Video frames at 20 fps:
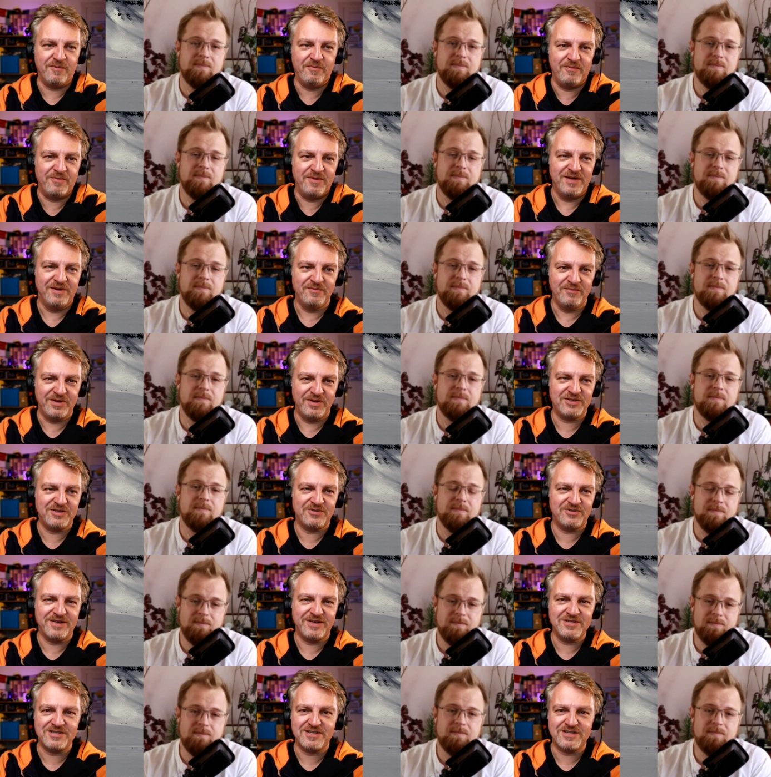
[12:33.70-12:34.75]
Speaker 1: some big
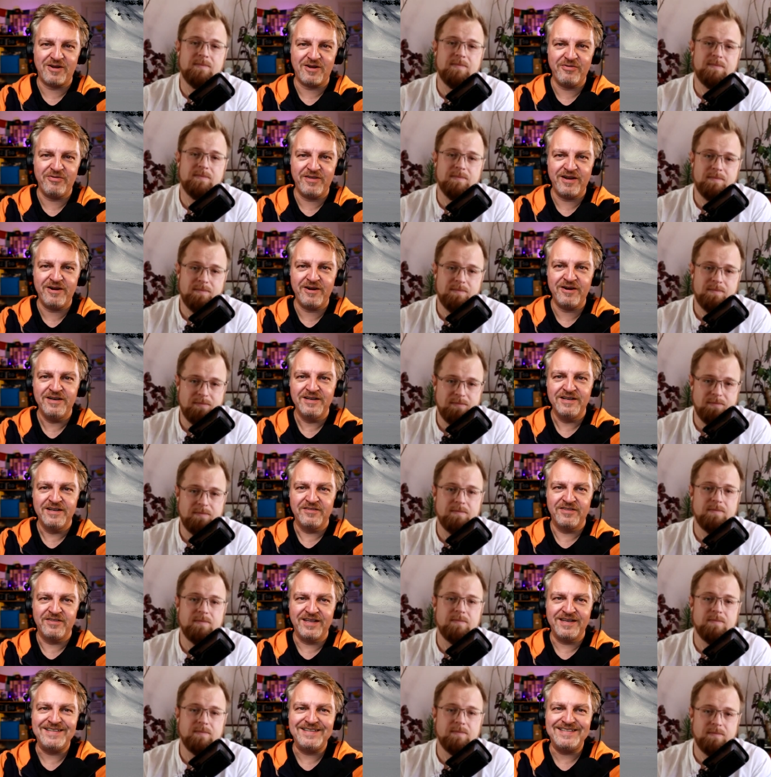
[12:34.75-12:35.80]
trench down there
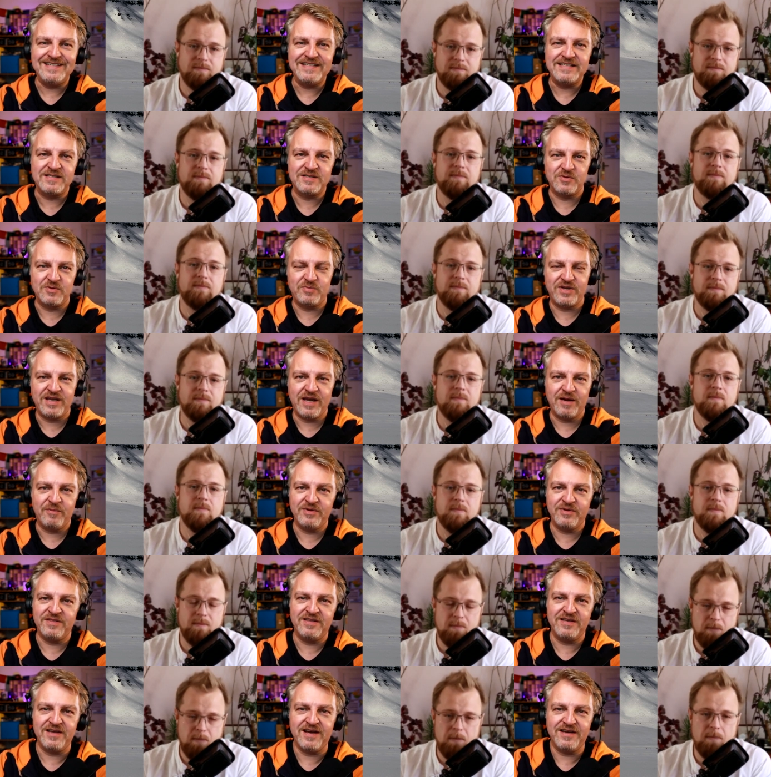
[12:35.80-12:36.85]
than it is to be up
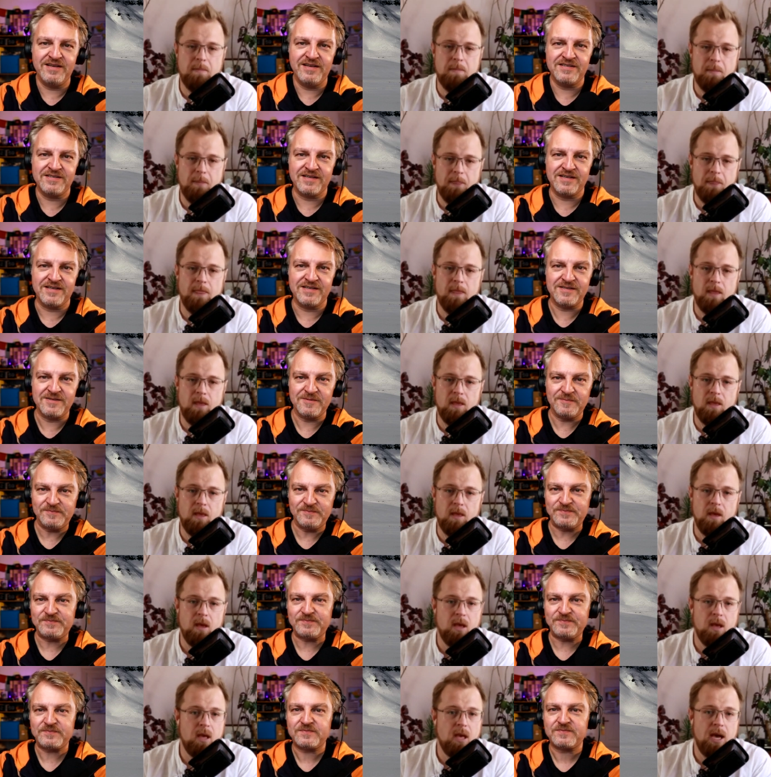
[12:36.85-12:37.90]
in the ISS.
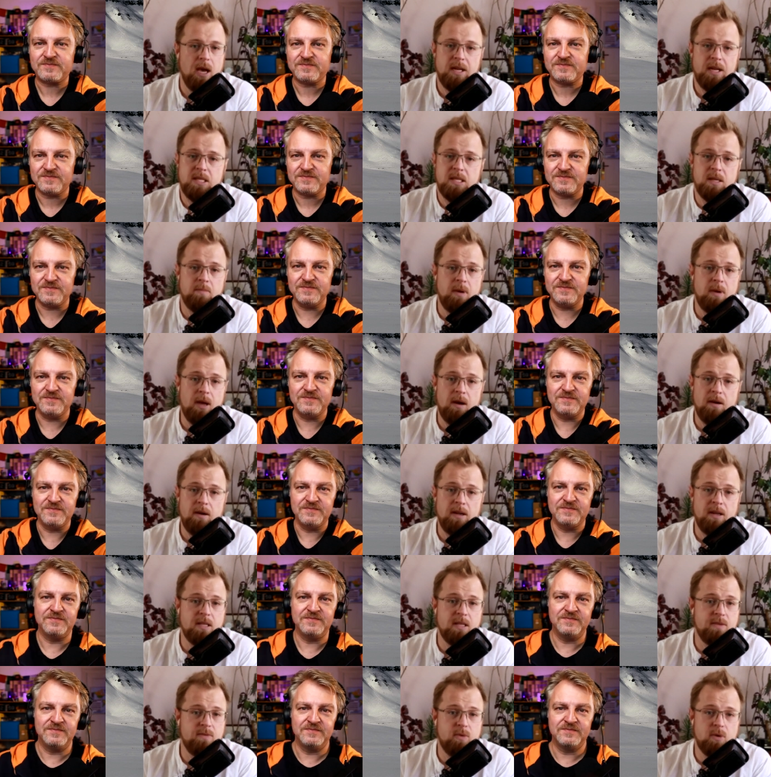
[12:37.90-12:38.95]
Speaker 2: And in some
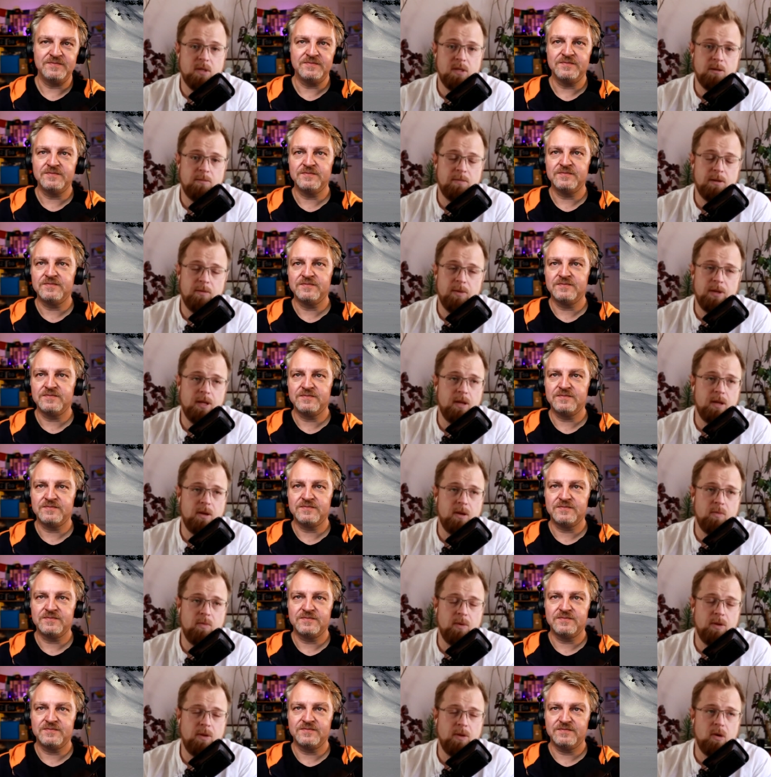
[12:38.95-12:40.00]
areas, for example, when you
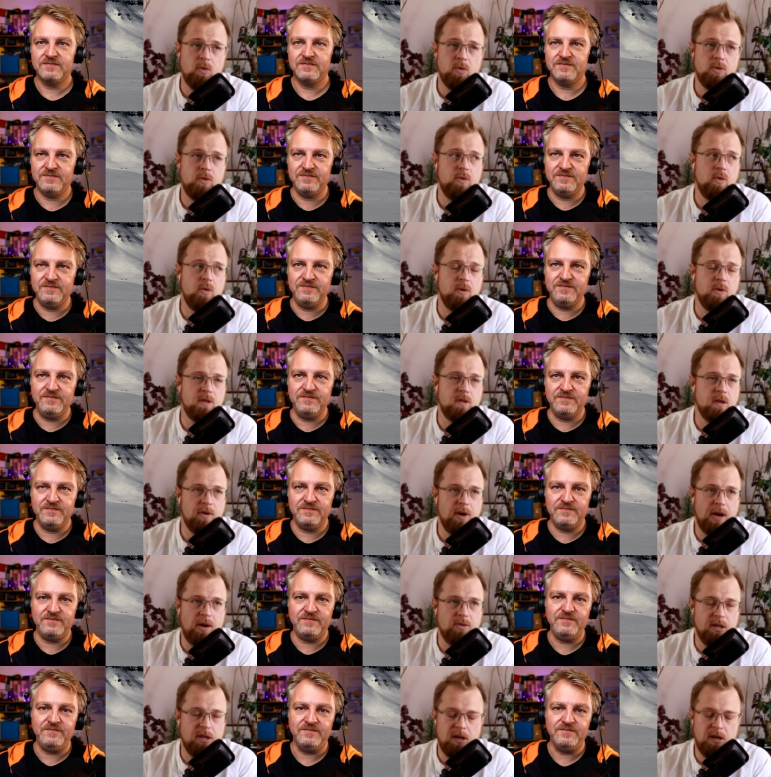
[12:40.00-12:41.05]
when you go t- towards the
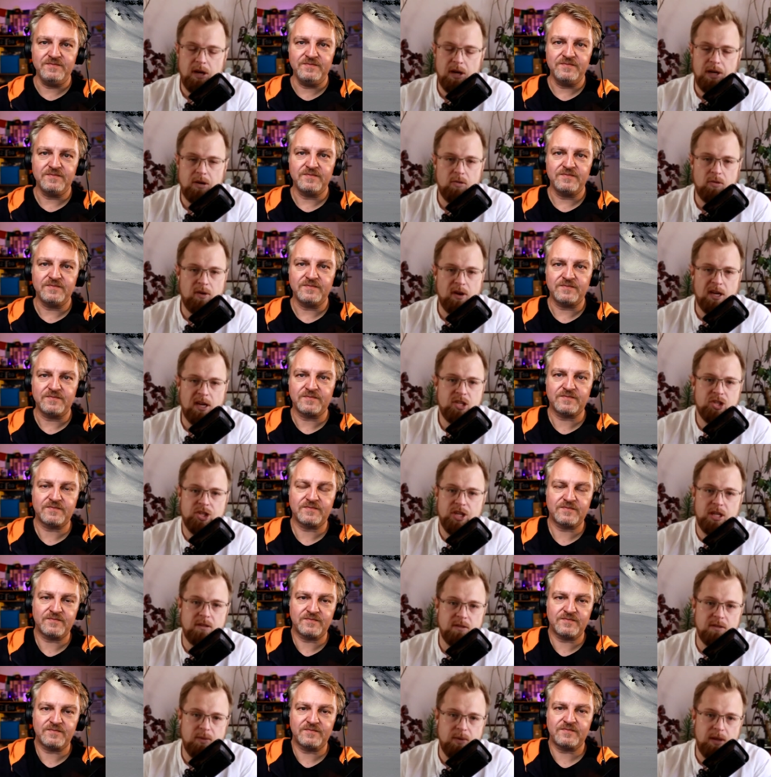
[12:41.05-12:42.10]
grounding line of ice
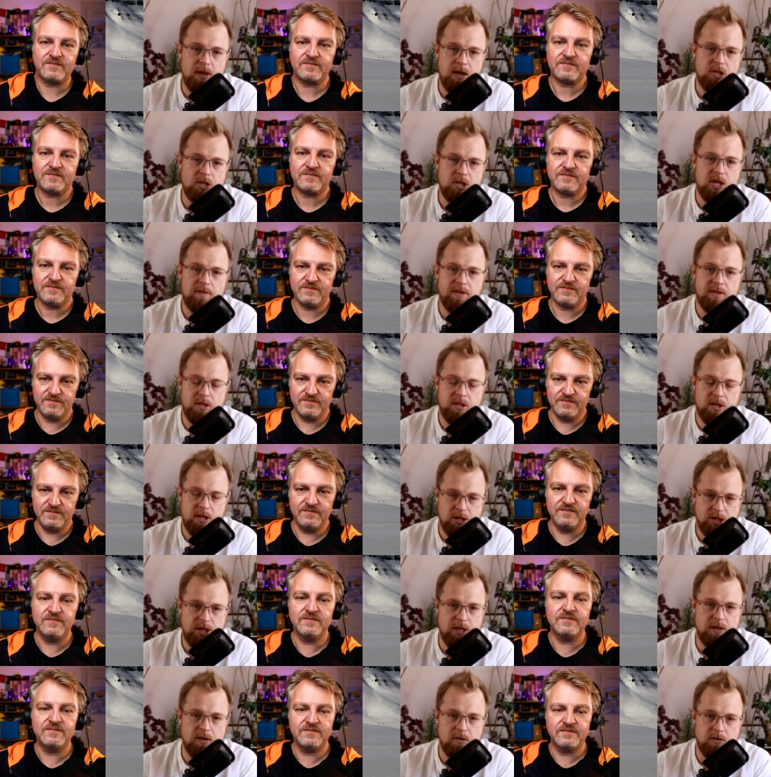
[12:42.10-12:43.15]
shelves, where the ice shelf is
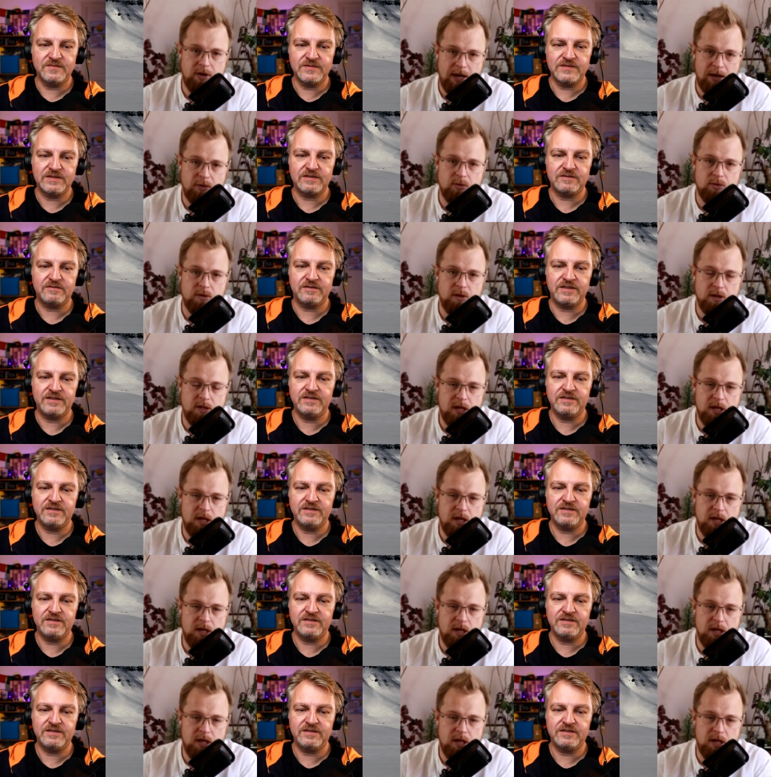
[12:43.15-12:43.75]
touching the ground, the